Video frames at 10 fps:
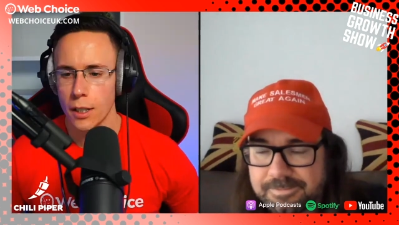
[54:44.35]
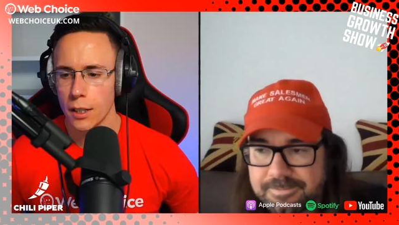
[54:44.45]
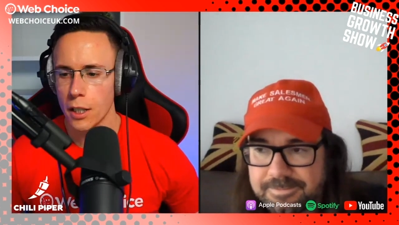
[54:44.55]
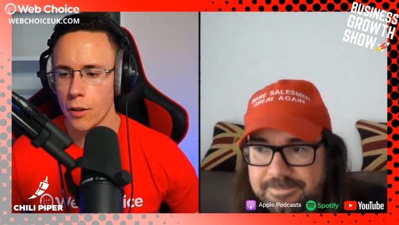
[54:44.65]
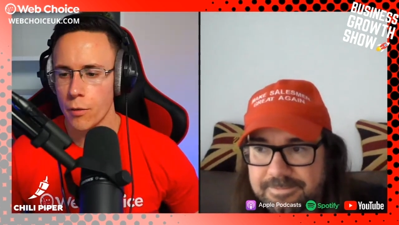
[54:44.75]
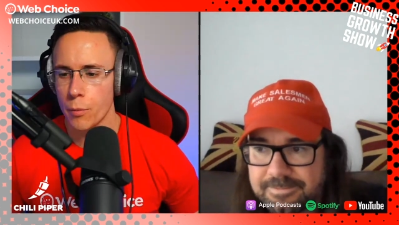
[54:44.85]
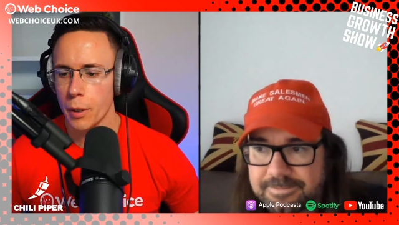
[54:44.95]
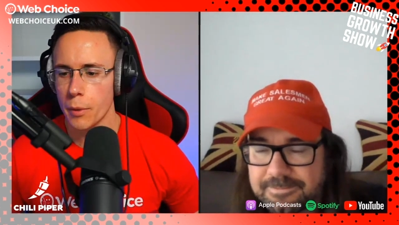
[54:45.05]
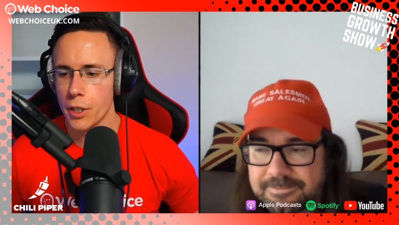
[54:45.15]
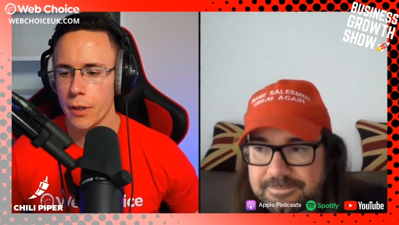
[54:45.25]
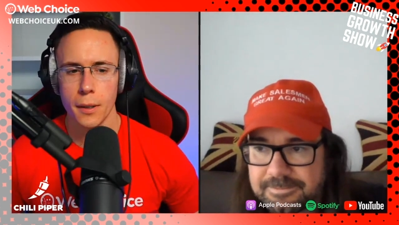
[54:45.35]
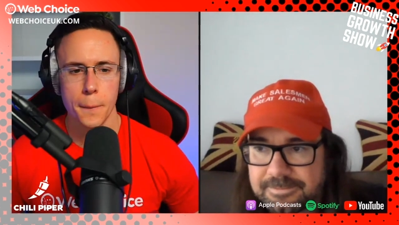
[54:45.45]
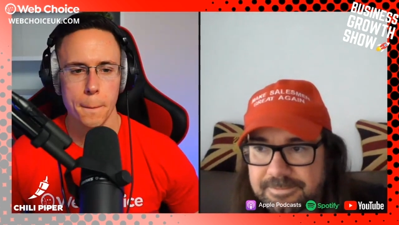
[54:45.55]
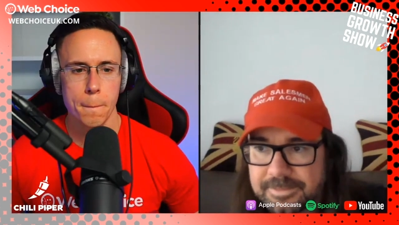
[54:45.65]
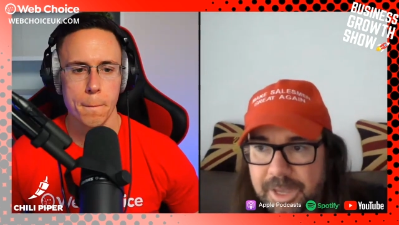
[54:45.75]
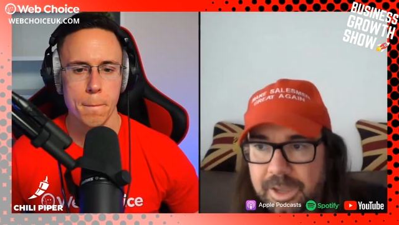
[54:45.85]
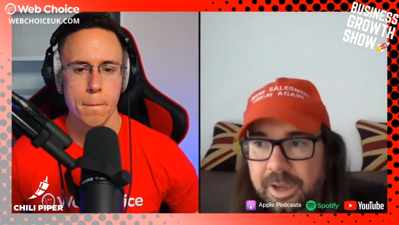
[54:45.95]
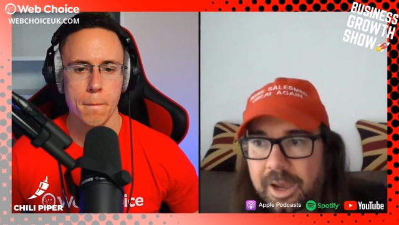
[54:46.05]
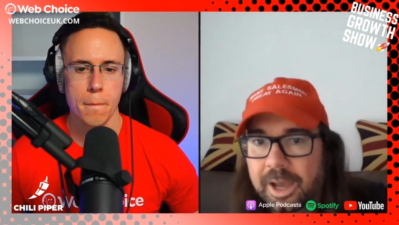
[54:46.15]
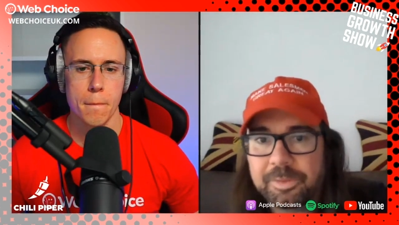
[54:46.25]
Speaker 1: covered pretty much
Speaker 2: everything?
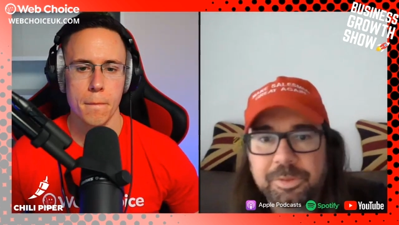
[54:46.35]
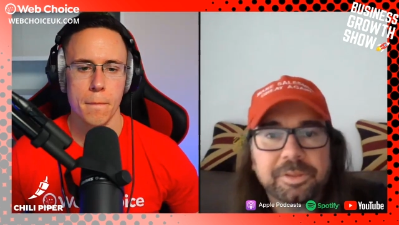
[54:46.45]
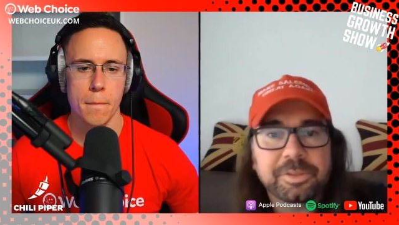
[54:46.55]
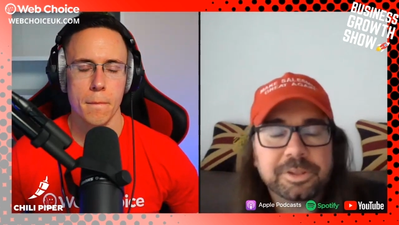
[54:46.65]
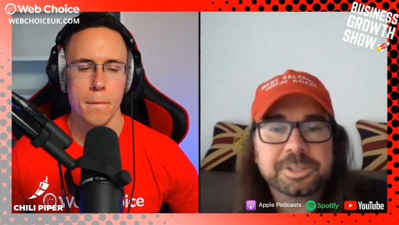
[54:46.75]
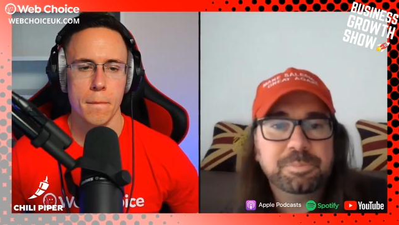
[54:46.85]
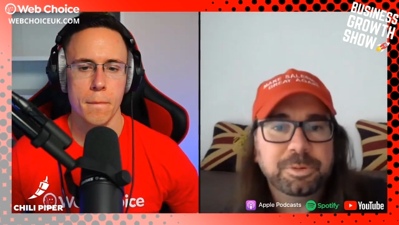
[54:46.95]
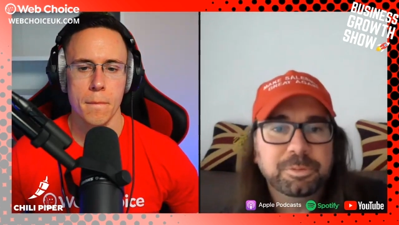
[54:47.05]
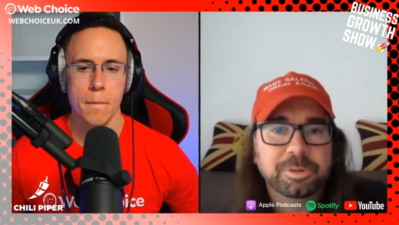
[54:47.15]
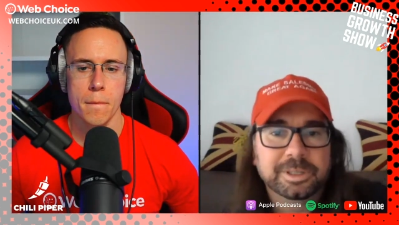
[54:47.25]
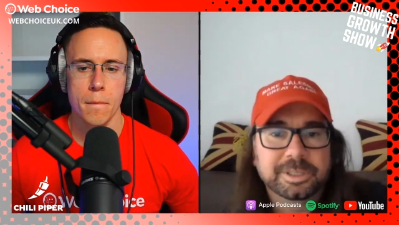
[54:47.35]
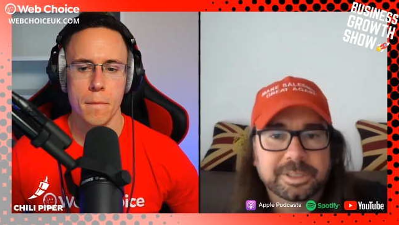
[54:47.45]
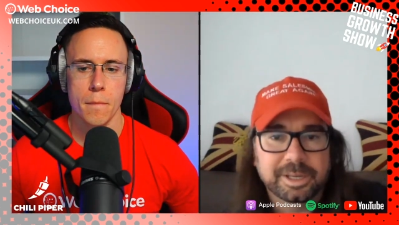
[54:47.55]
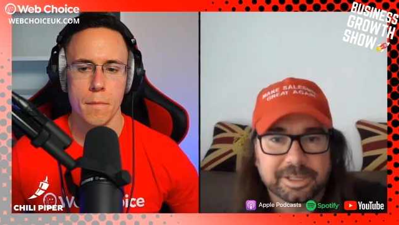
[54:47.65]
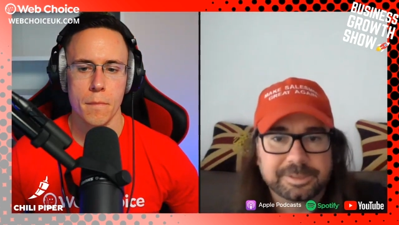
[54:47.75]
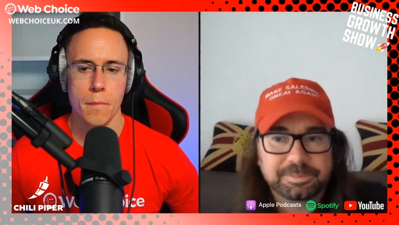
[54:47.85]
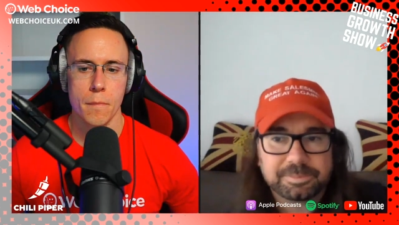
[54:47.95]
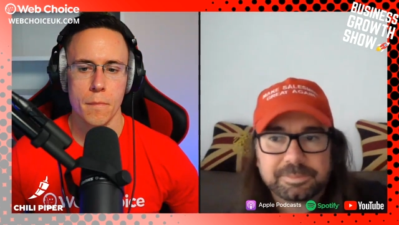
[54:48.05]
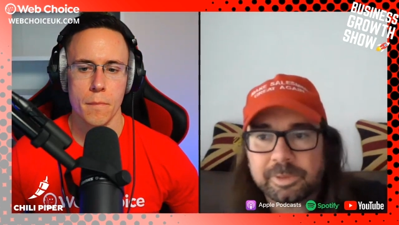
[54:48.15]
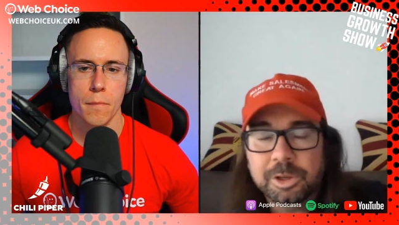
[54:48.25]
Uh, the, the simple rule is this:
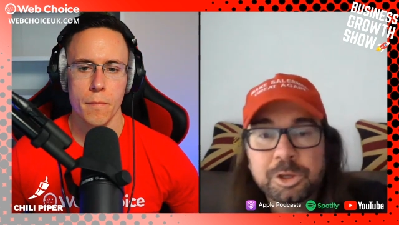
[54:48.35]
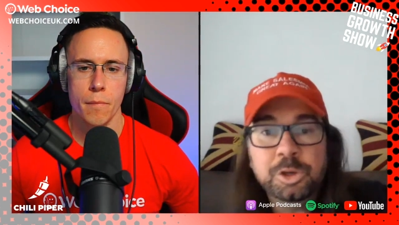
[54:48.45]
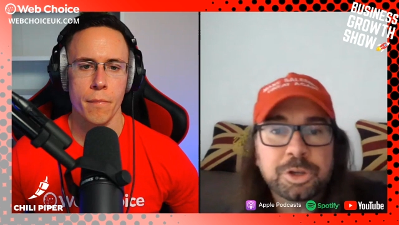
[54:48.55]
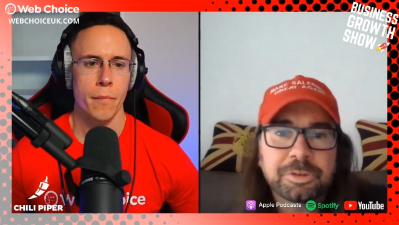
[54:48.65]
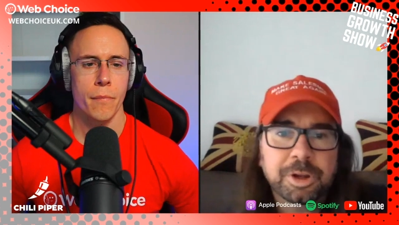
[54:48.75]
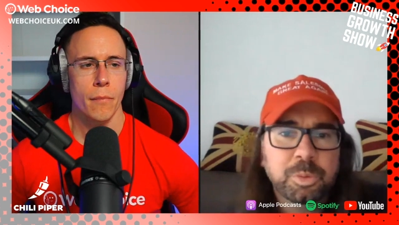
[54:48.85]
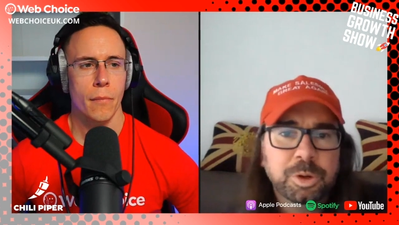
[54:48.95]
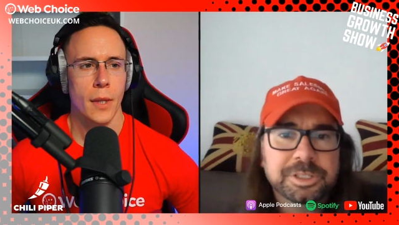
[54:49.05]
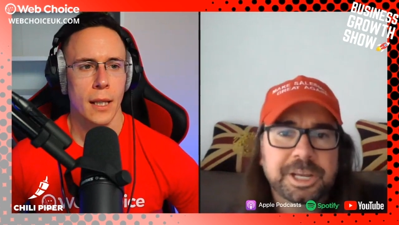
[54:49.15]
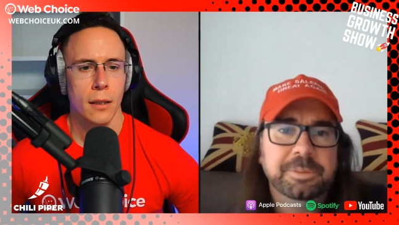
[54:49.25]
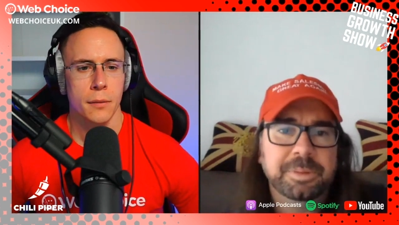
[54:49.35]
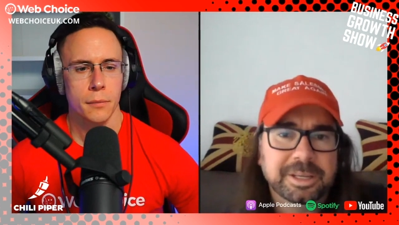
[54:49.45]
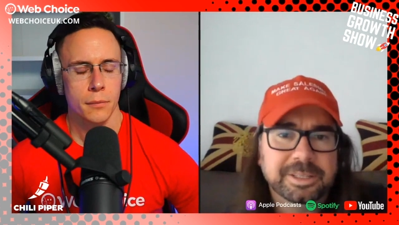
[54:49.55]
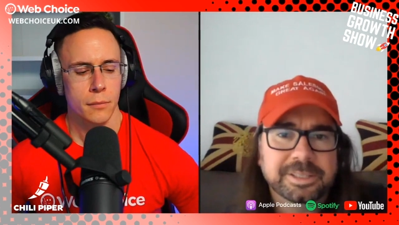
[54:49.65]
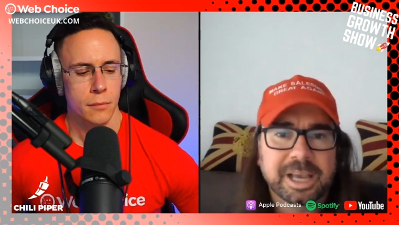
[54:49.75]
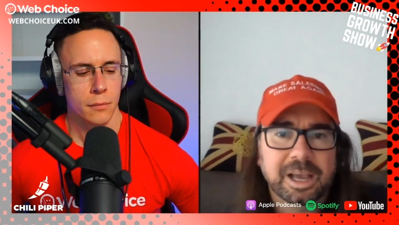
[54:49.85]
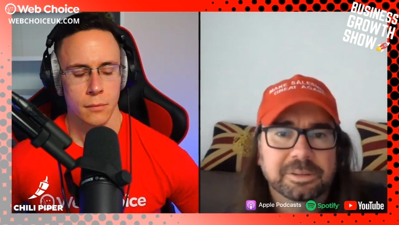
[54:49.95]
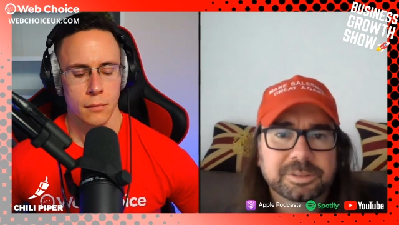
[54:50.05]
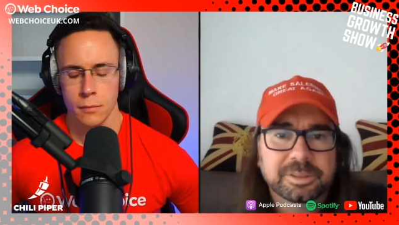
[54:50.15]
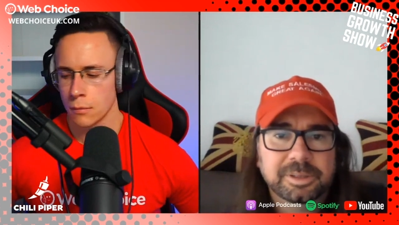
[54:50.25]
you're your own worst enemy in
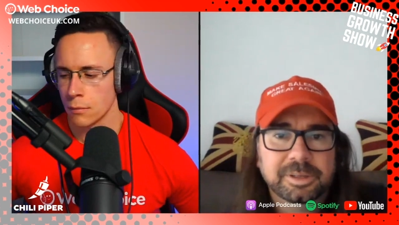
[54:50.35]
sales